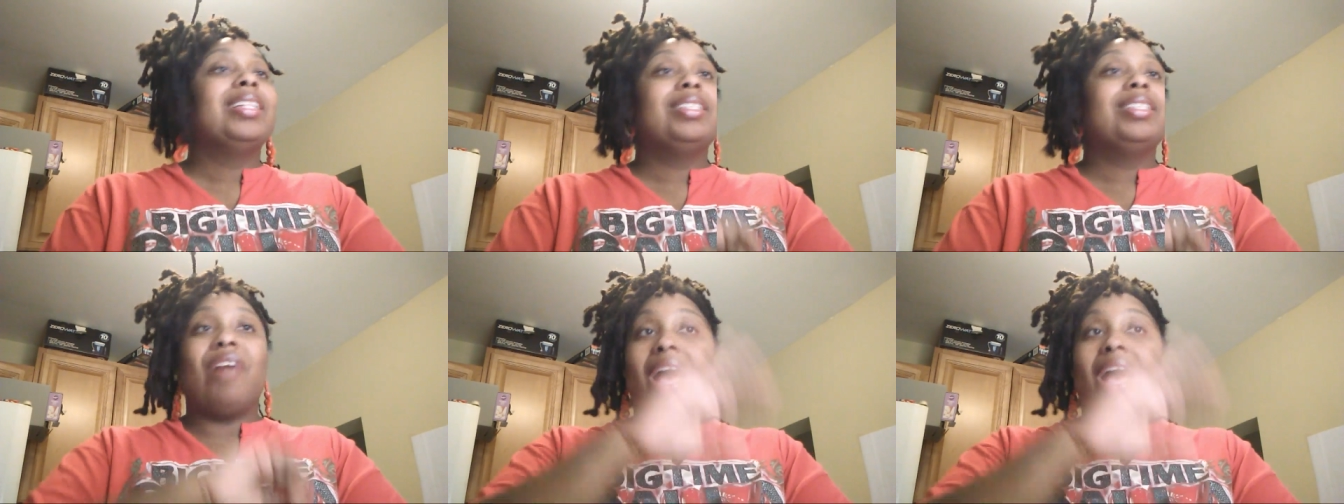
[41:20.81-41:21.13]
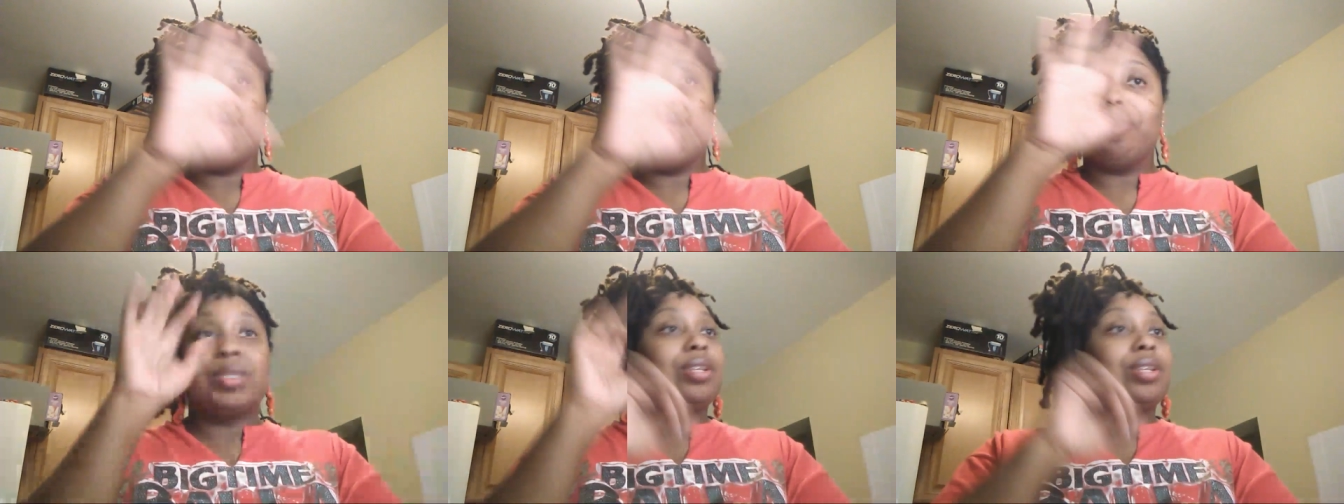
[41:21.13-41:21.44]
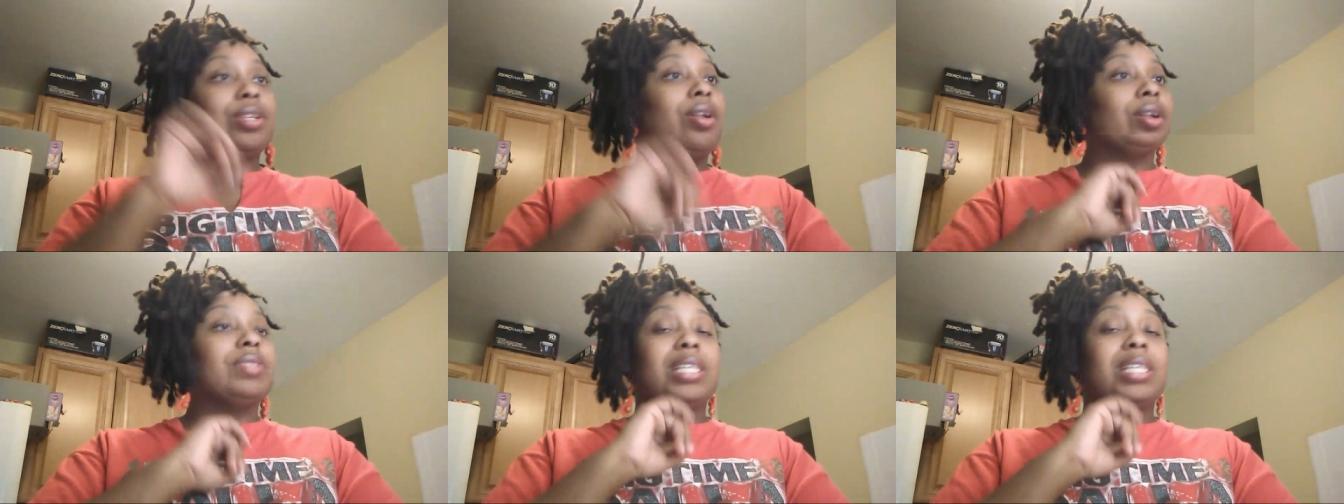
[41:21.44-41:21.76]
5%
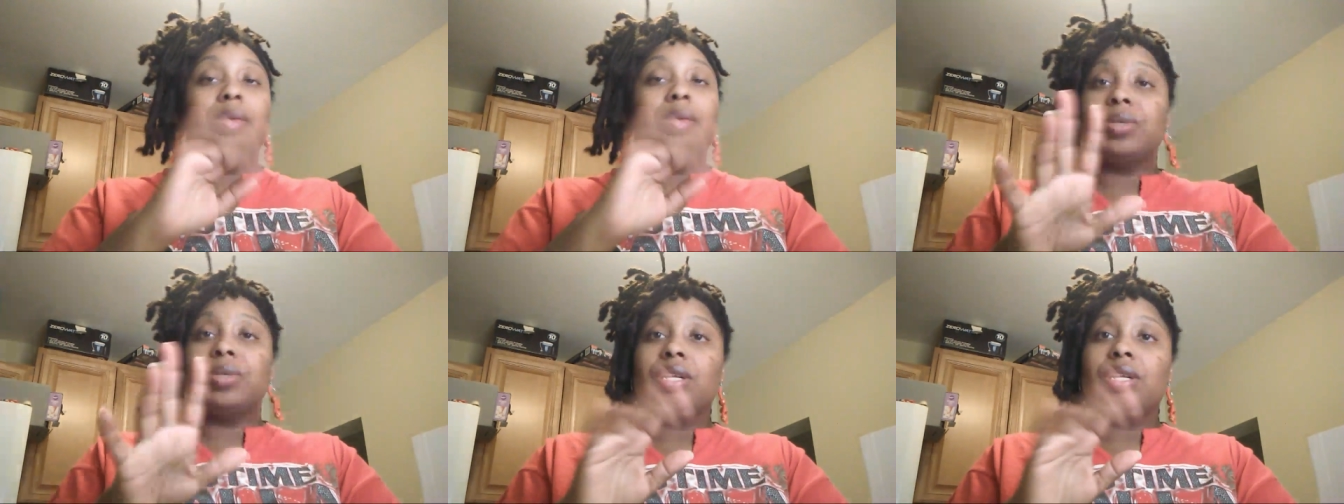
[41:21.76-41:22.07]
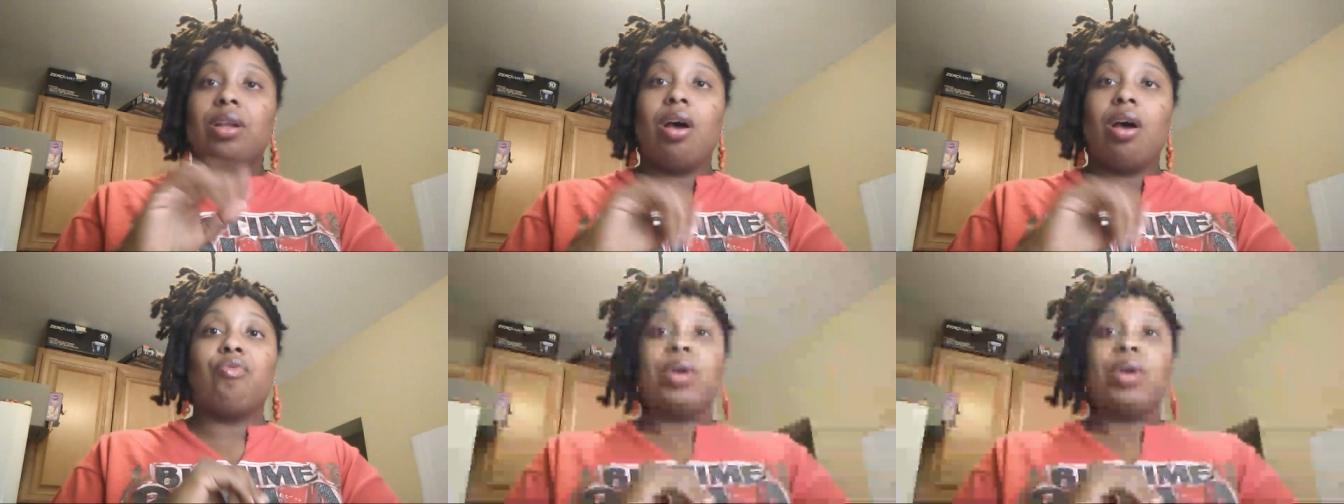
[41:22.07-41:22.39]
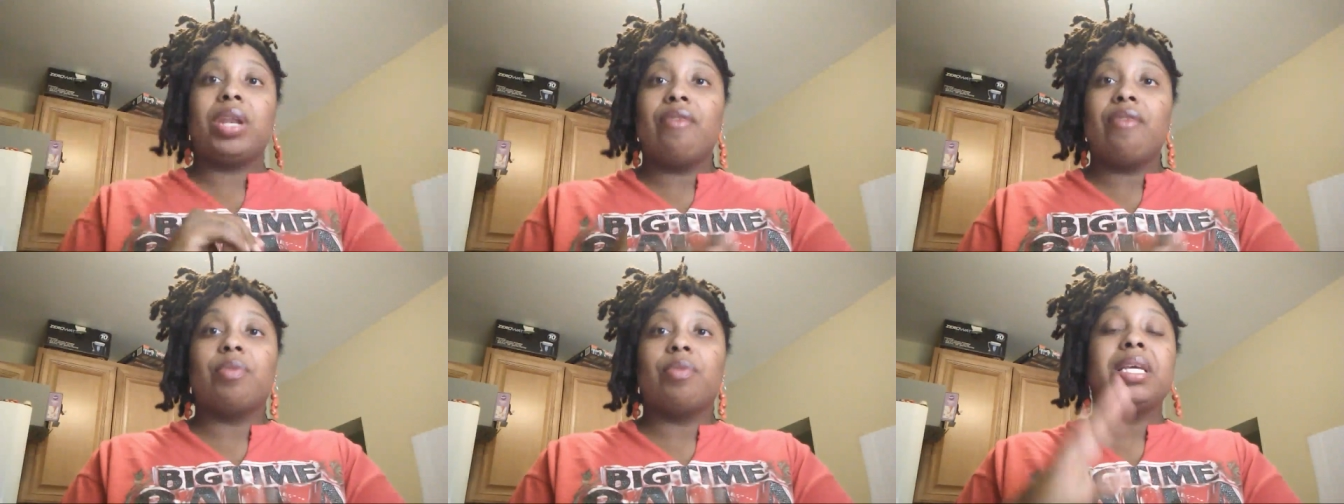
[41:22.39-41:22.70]
off, 10% off,
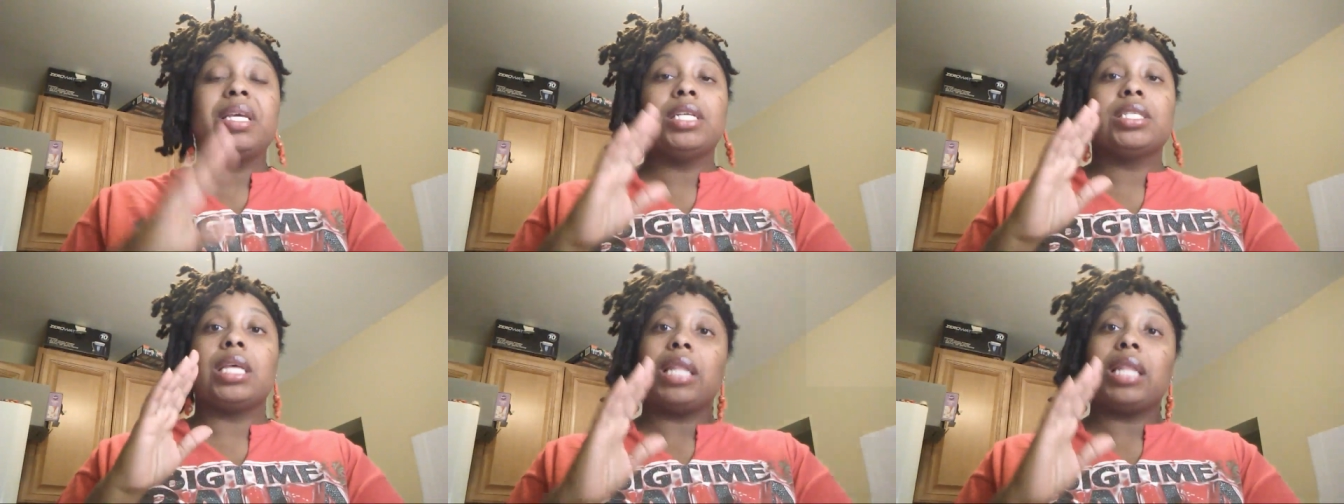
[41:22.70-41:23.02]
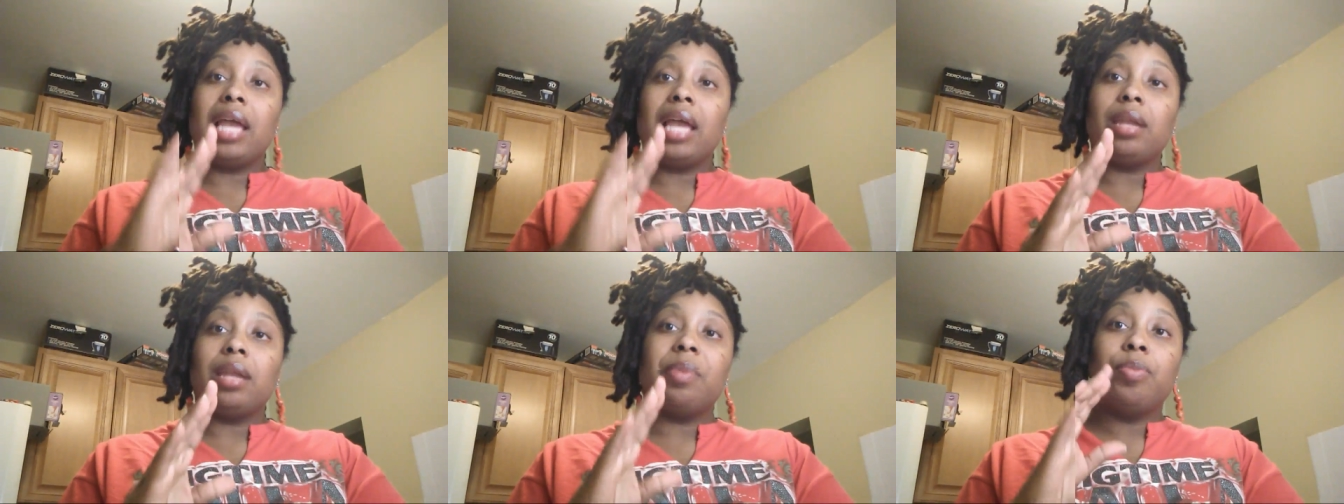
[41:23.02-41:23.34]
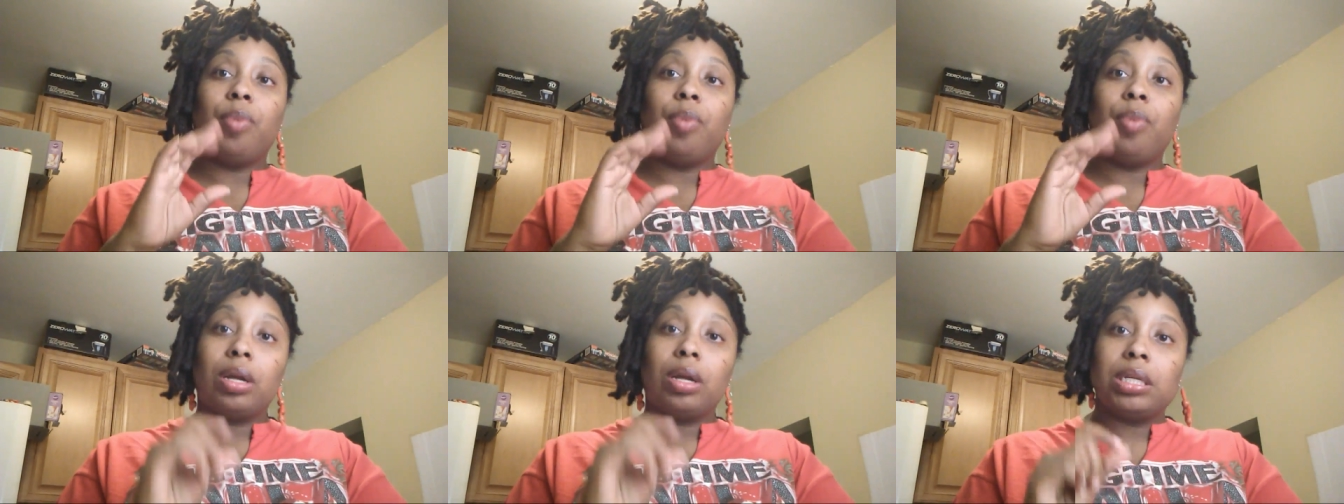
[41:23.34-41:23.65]
whatever, because a lot of
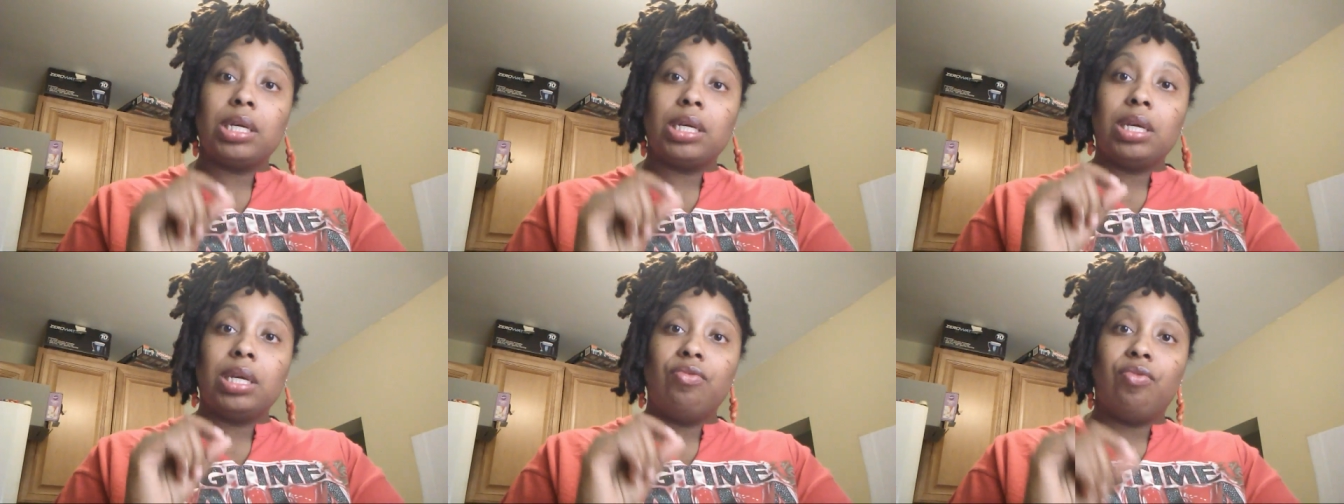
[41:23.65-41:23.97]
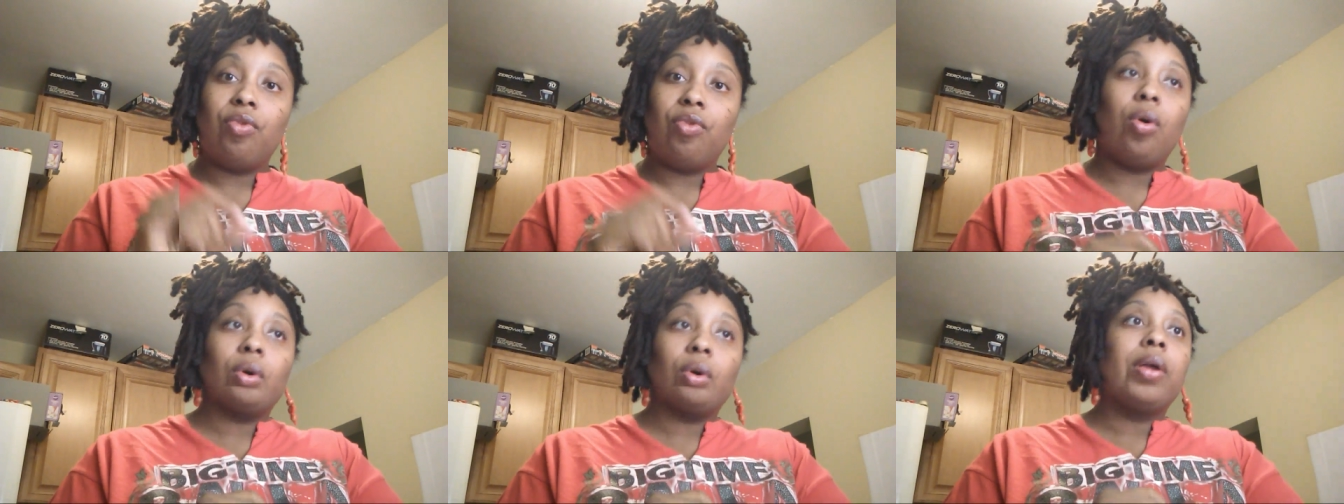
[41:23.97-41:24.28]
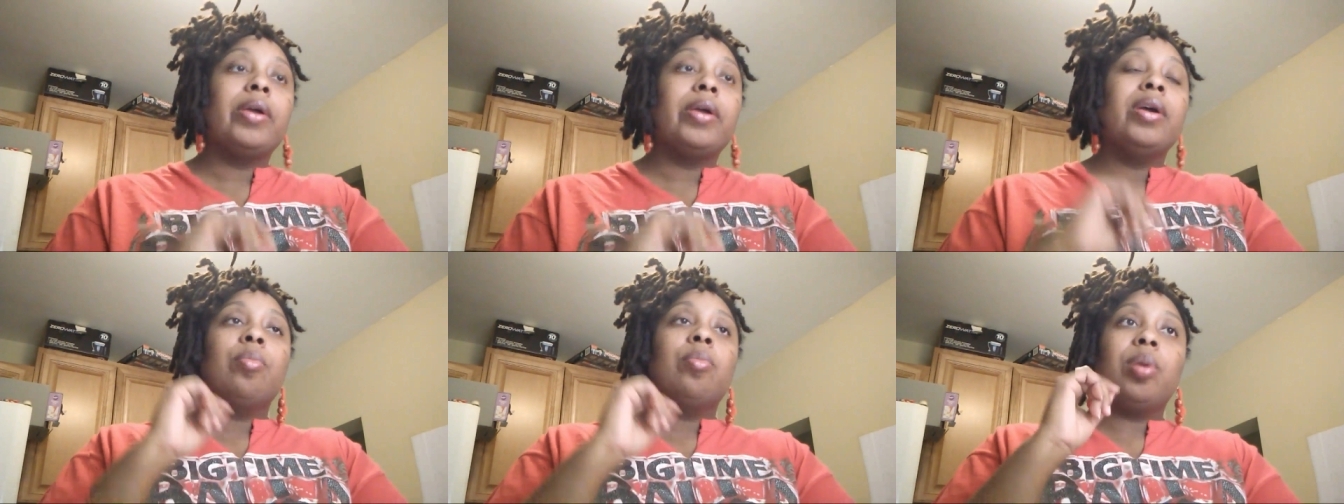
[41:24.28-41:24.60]
people are looking for
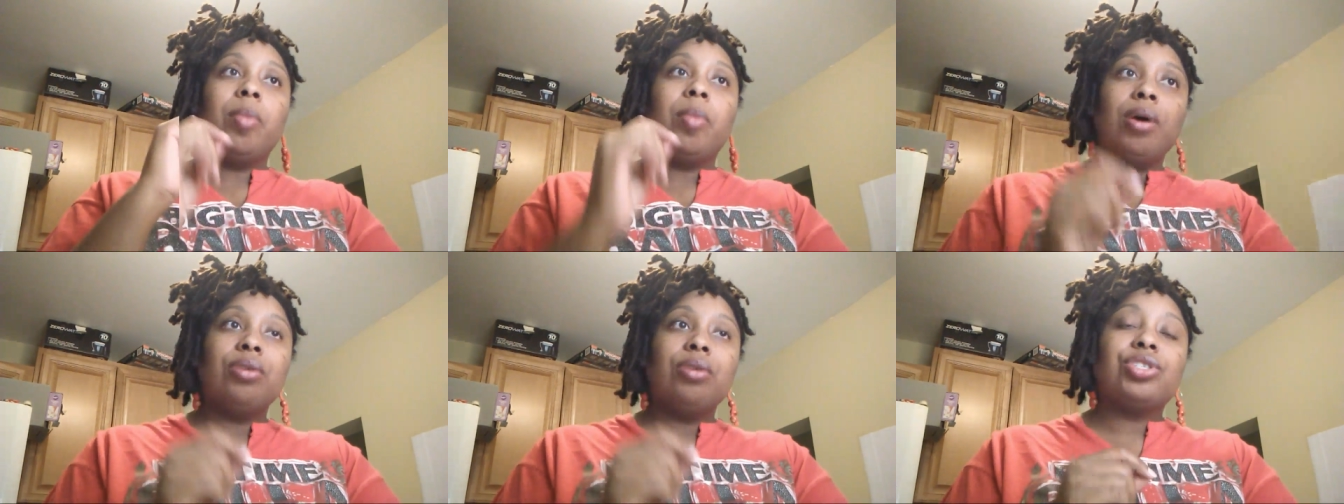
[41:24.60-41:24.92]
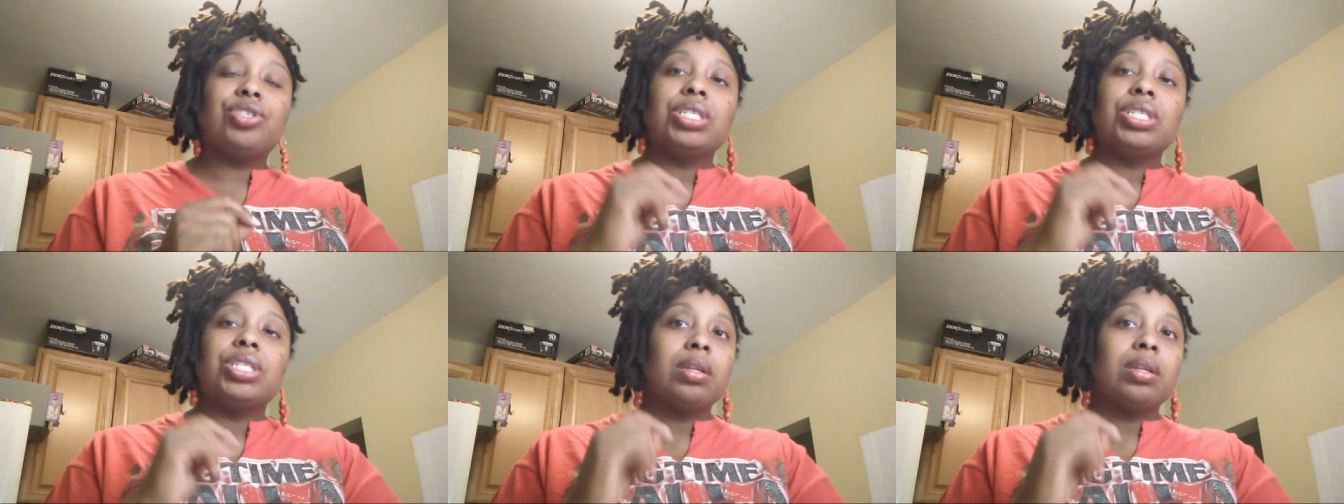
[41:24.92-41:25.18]
promotions.